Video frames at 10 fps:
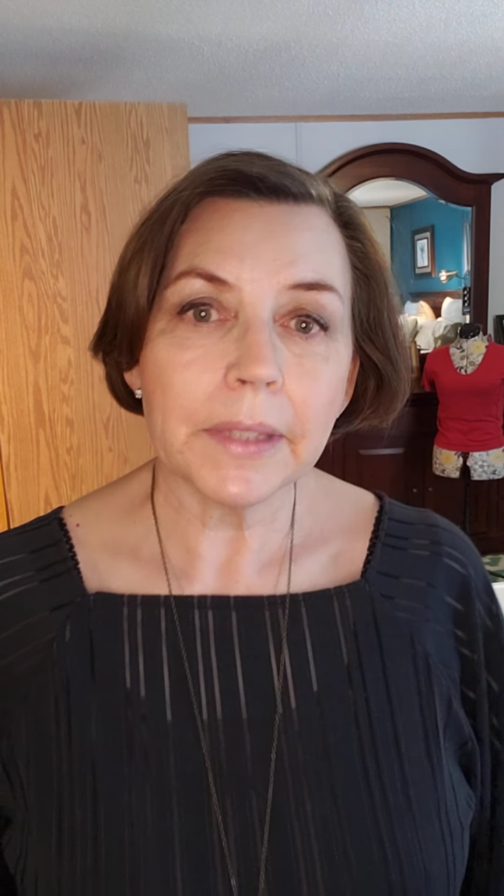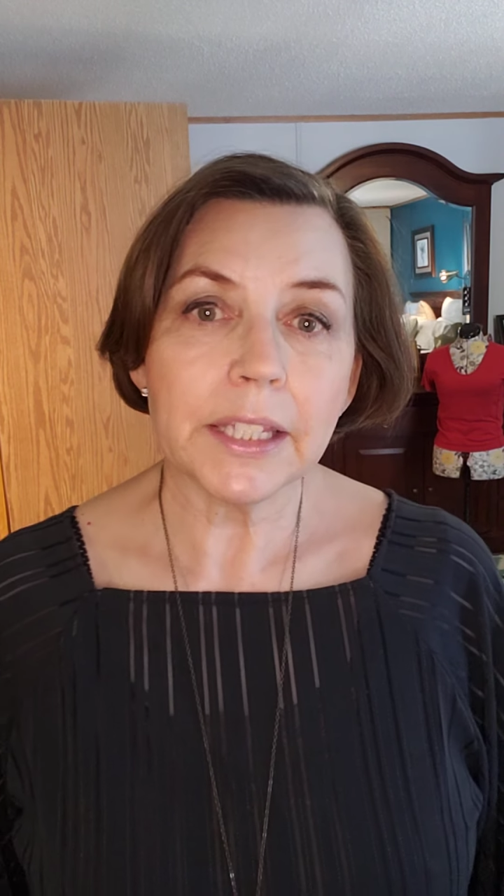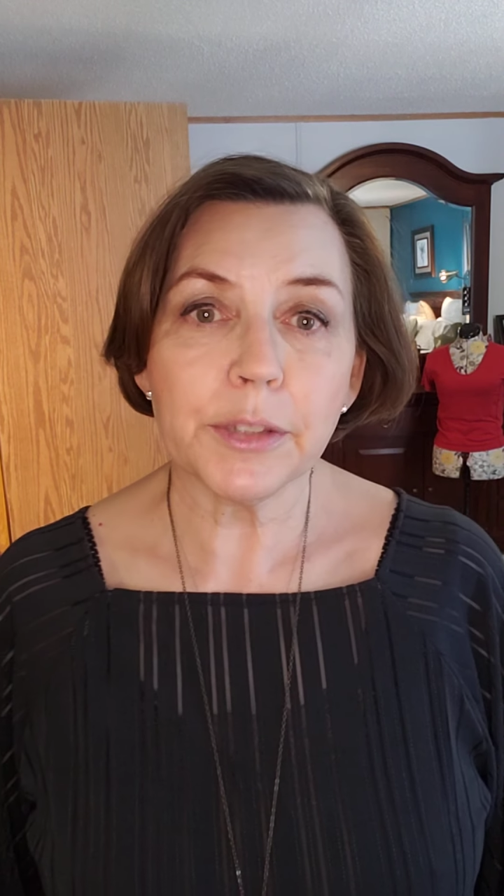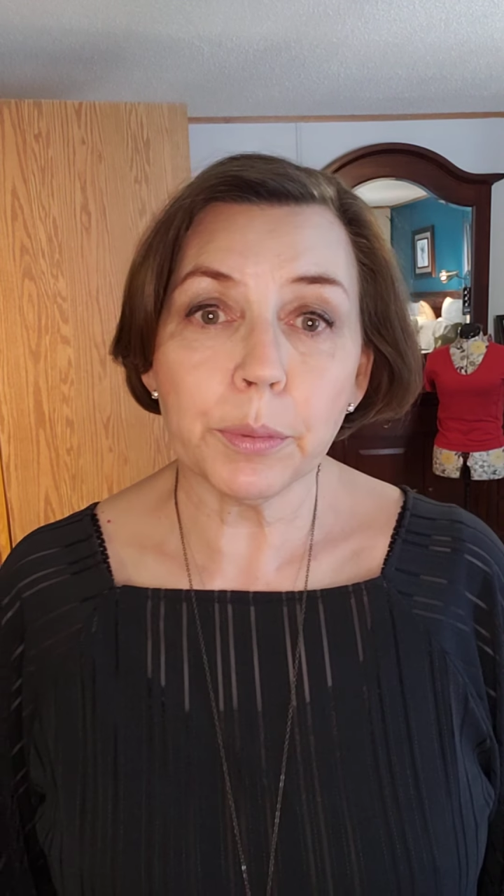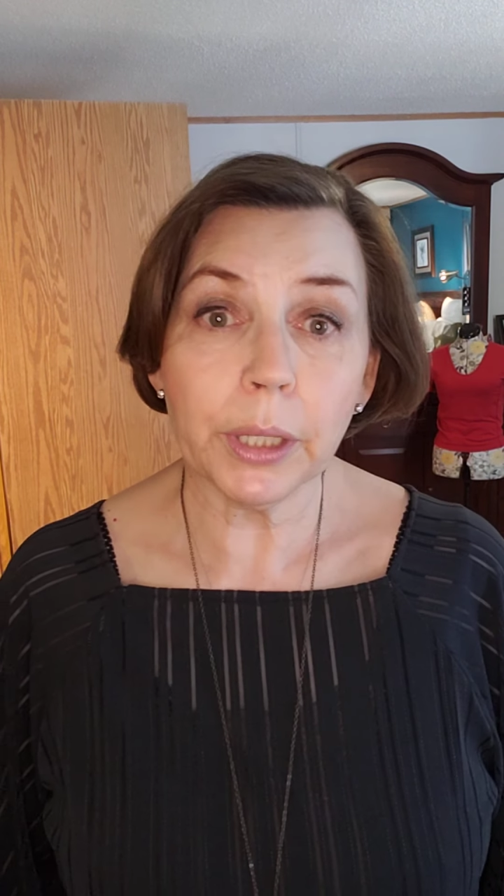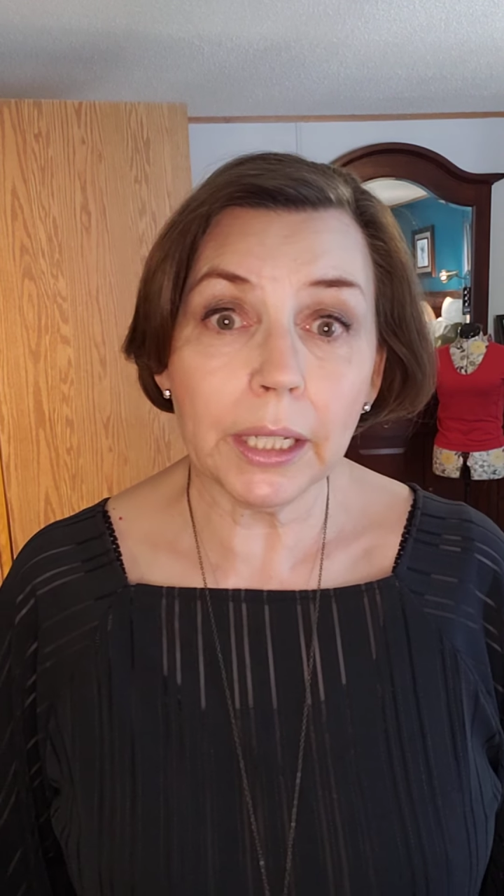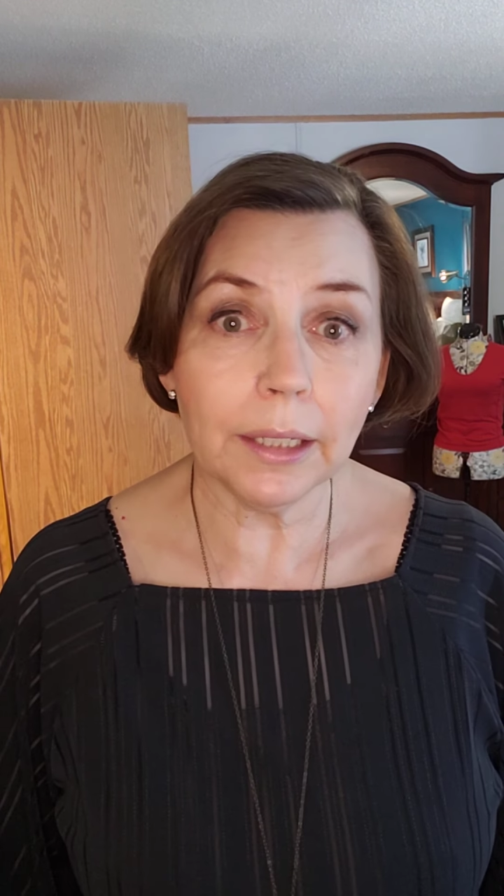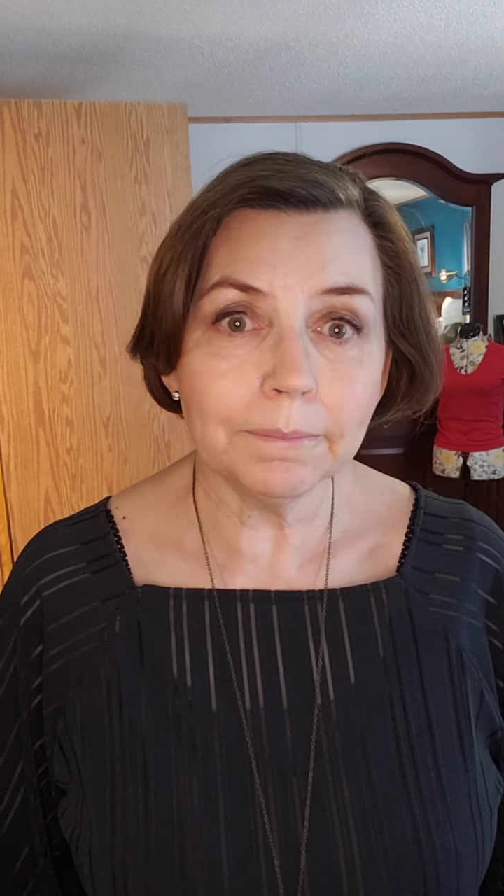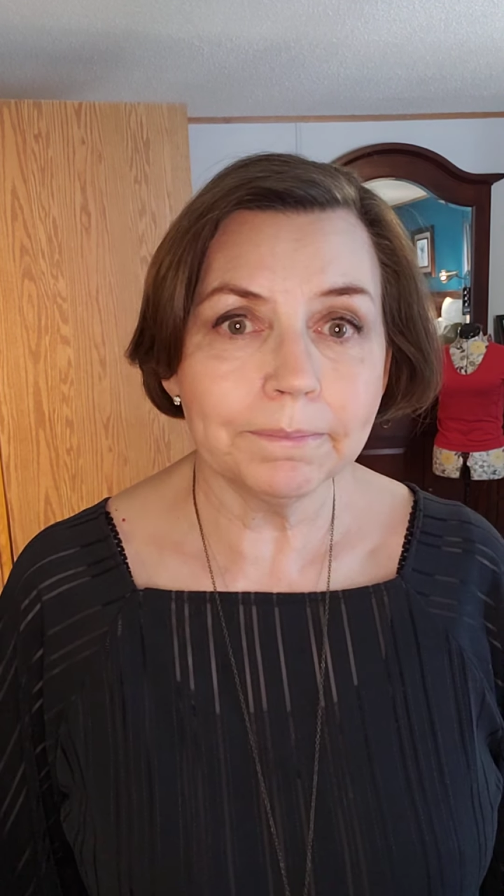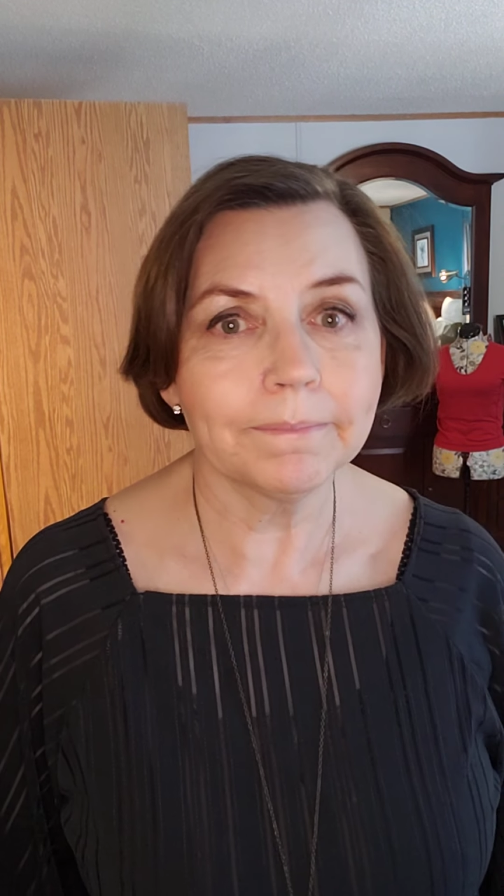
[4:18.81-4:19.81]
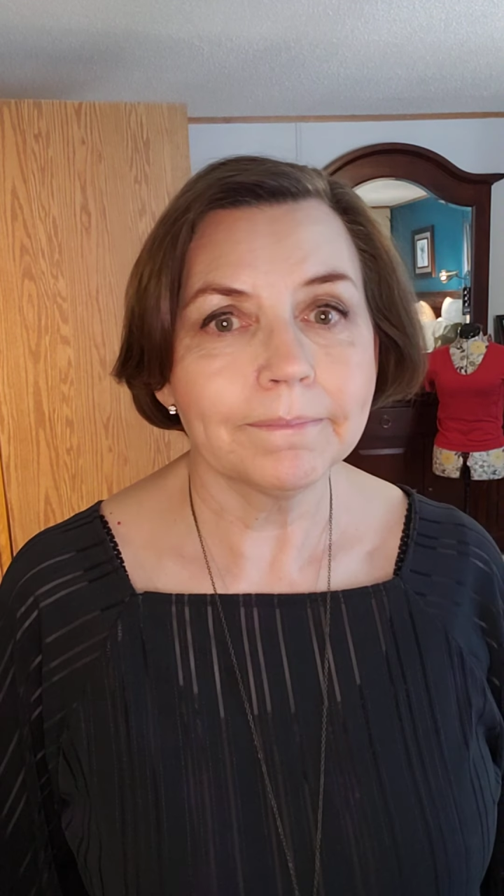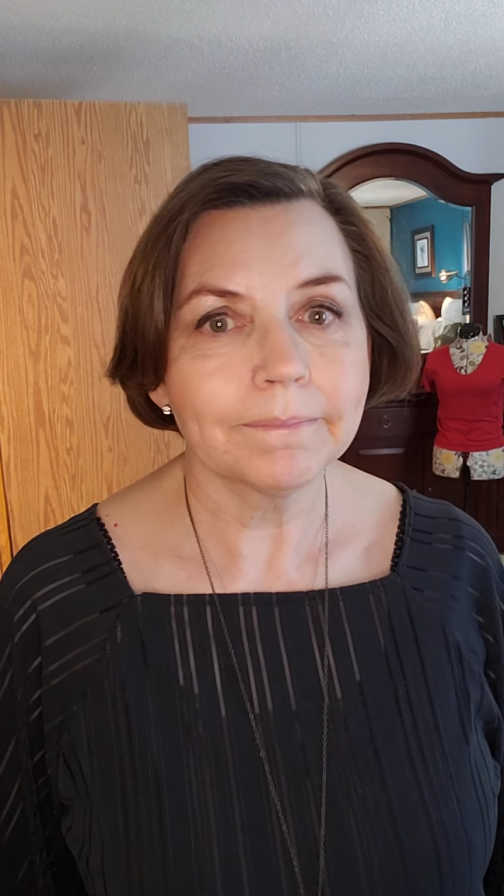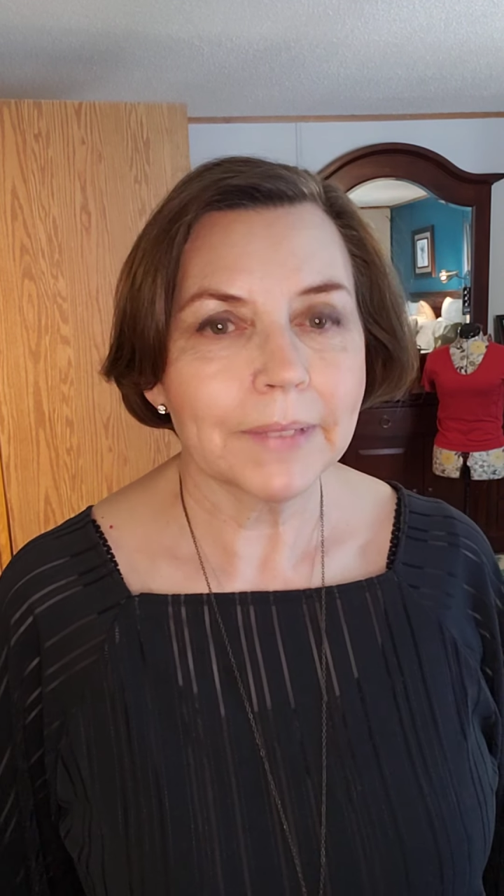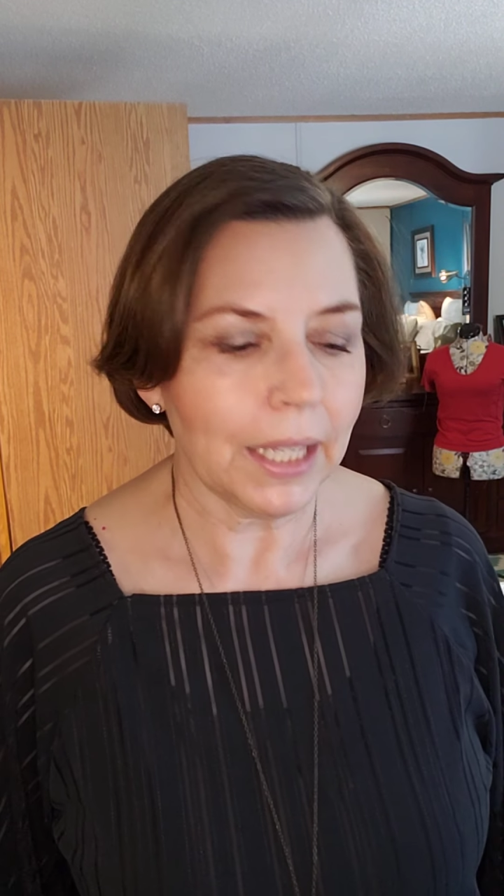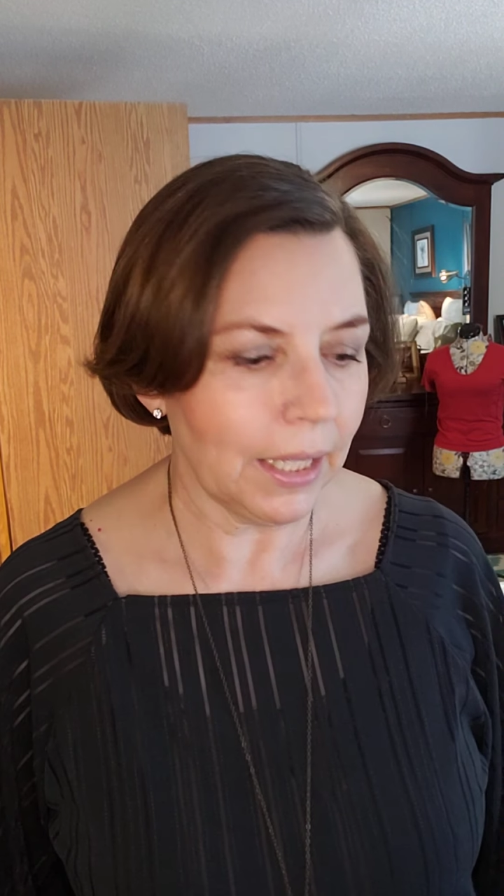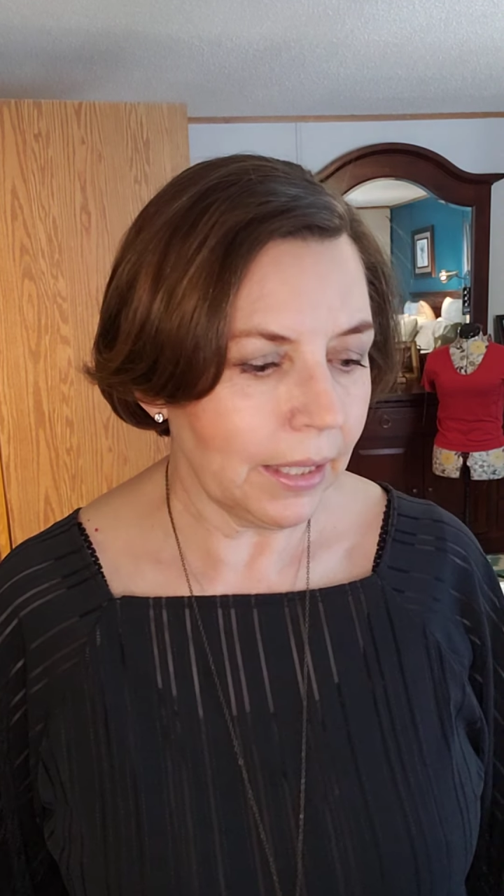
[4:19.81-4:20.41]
spring. I